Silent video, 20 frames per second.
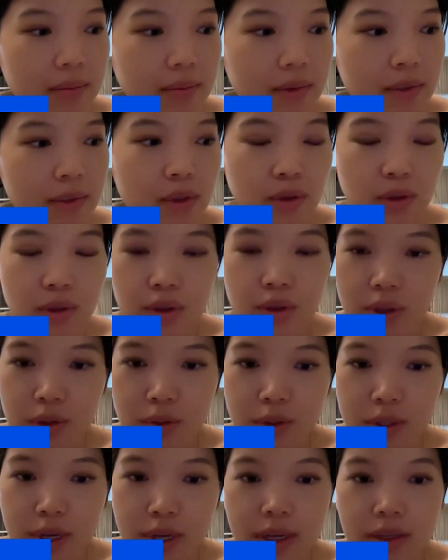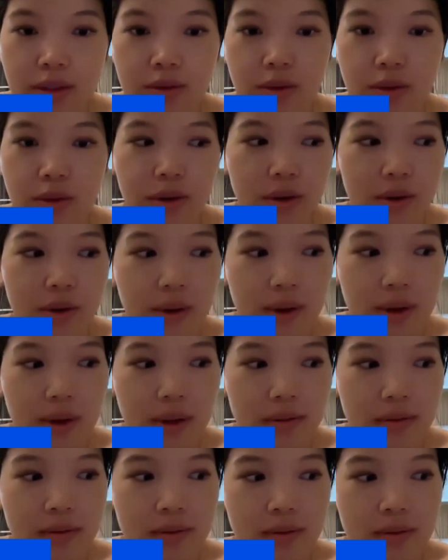social use case
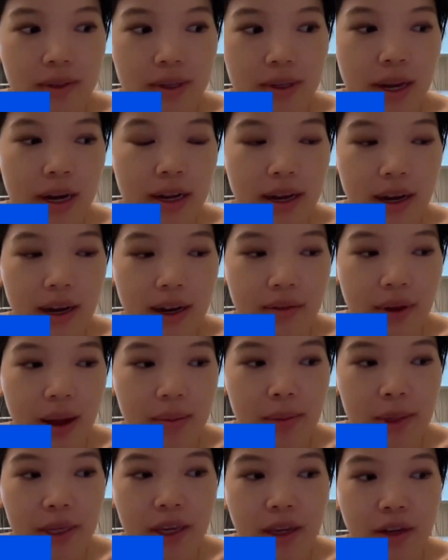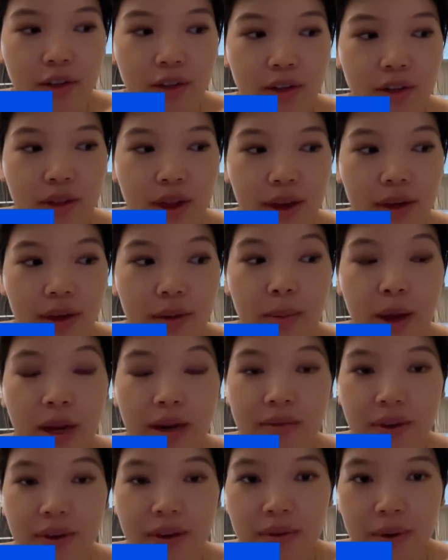or any kind of application that could
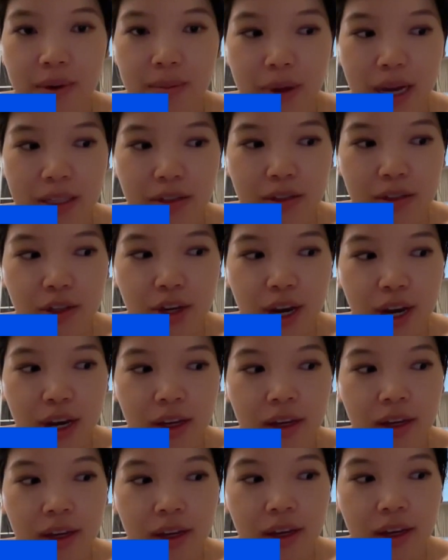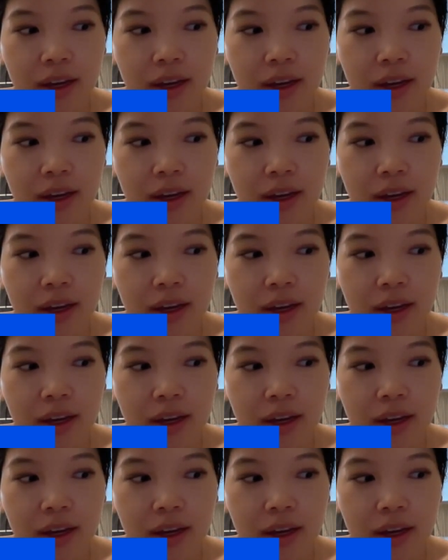benefit from messaging,